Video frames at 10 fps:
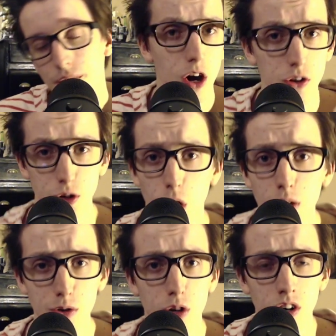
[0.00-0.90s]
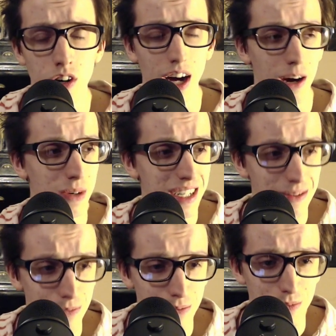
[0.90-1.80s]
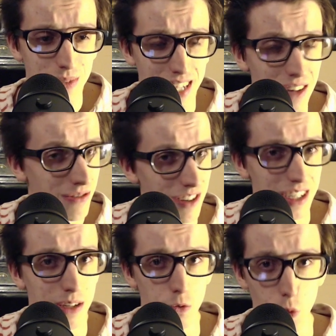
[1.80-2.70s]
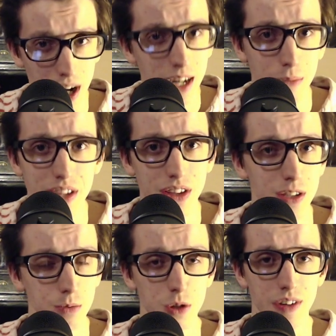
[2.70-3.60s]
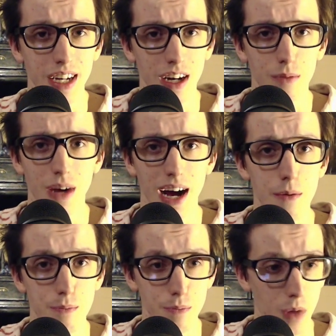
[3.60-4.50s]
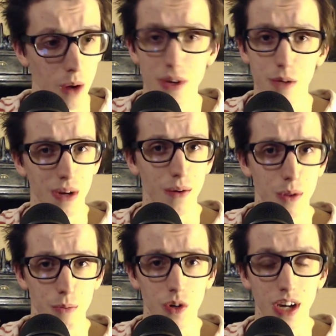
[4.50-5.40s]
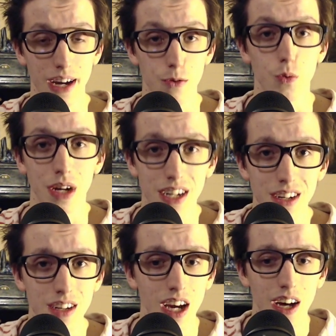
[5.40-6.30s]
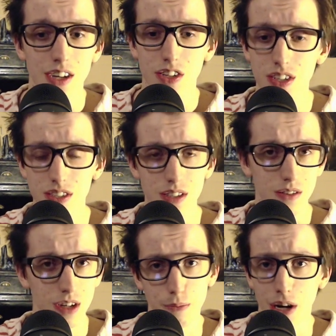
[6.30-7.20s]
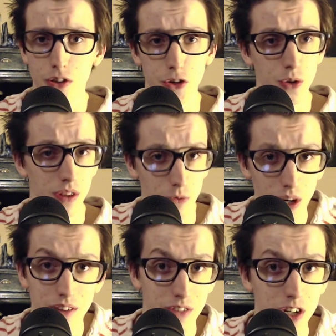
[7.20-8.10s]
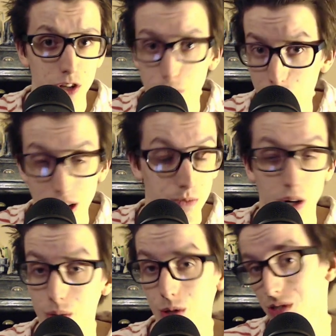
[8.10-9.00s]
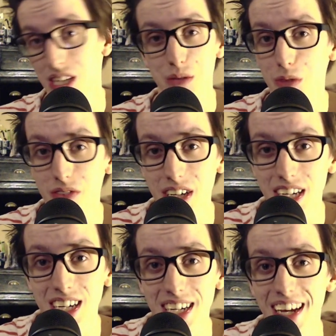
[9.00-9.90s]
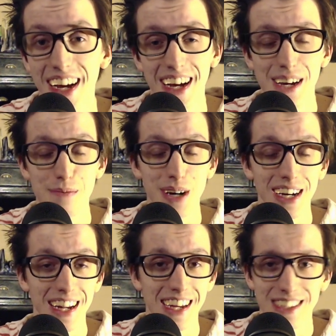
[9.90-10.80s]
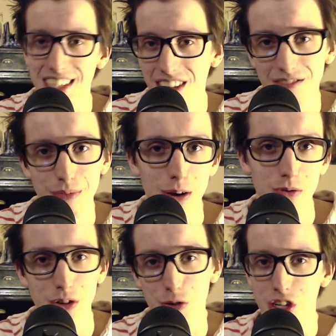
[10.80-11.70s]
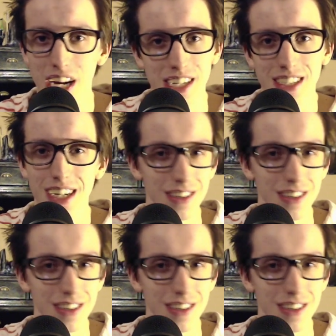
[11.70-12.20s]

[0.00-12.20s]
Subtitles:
so overall, I would definitely recommend this movie. I'm probably gonna pick up the book and read it just to compare the two, and then when I finish the book, I'll probably go see the movie again and see if my review changes a